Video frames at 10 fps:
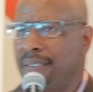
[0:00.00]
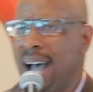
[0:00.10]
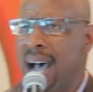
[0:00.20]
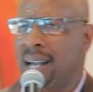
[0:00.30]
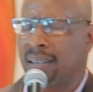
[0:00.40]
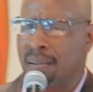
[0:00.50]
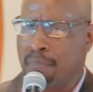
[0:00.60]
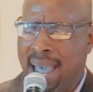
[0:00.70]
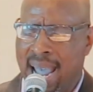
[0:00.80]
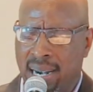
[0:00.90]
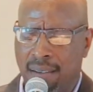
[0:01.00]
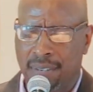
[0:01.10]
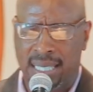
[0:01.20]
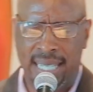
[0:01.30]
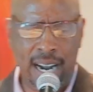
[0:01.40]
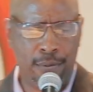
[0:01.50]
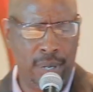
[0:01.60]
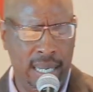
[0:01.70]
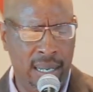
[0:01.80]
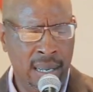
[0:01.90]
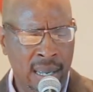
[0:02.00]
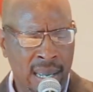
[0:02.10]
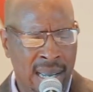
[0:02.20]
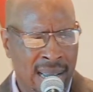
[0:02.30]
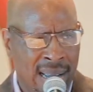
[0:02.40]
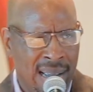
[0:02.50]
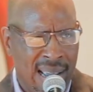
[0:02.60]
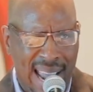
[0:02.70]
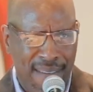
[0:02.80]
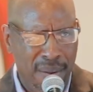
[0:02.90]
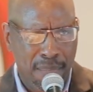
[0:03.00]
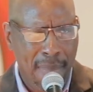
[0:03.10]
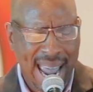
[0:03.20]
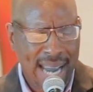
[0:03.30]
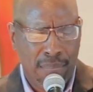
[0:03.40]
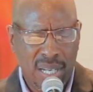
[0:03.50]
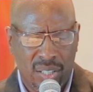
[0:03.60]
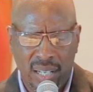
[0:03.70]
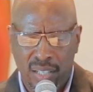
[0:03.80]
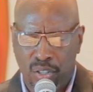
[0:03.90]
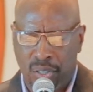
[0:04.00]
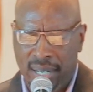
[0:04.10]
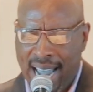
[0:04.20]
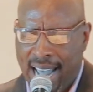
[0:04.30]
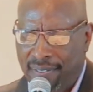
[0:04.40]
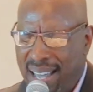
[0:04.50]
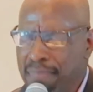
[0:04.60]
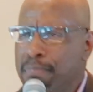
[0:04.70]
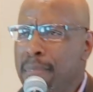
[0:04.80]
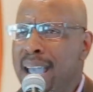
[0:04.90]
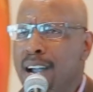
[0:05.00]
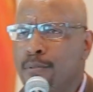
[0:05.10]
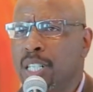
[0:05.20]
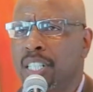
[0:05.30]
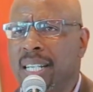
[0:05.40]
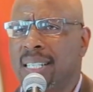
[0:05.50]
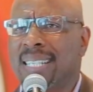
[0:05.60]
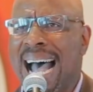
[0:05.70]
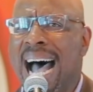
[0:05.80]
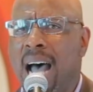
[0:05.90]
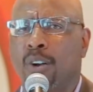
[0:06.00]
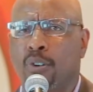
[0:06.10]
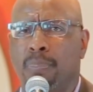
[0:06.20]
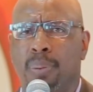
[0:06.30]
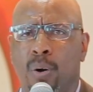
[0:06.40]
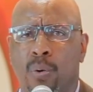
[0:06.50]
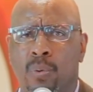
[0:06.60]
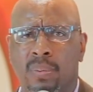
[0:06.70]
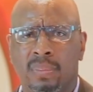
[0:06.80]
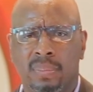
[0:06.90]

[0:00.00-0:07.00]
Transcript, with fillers: of honor, a man of integrity, Every man must understand that marriage is honorable.